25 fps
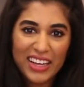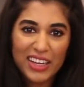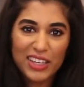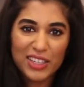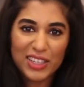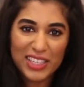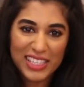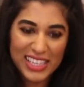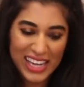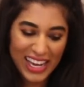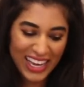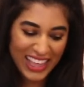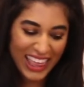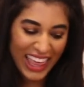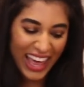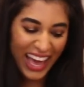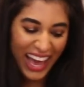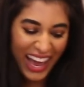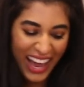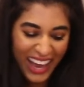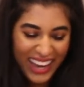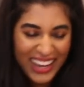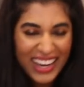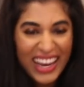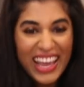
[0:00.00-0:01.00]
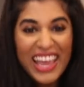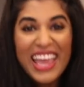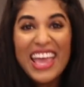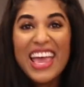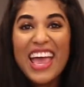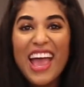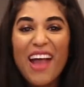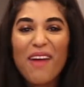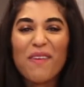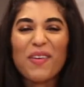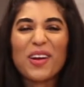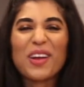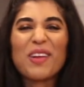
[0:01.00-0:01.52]
Just like that.
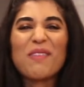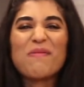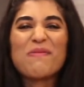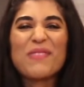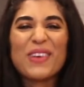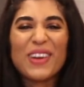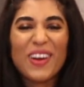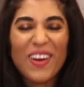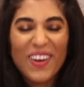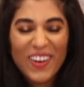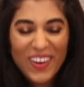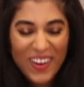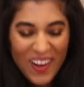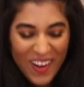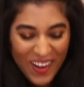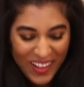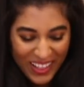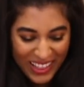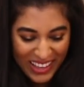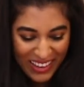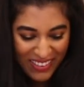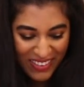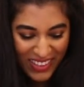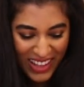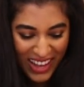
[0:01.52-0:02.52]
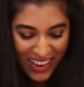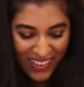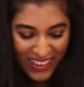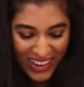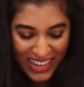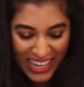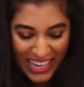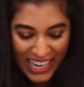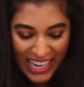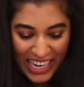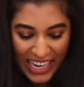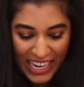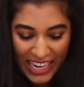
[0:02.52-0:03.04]
And we're going to put our
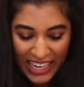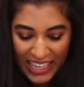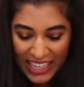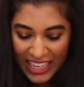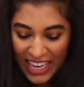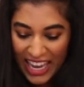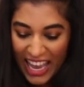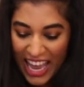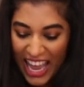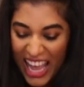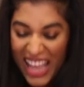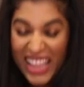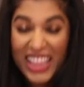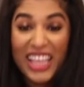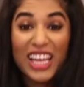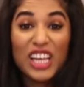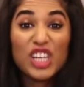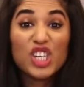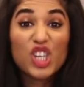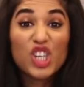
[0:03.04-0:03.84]
cauliflower in and then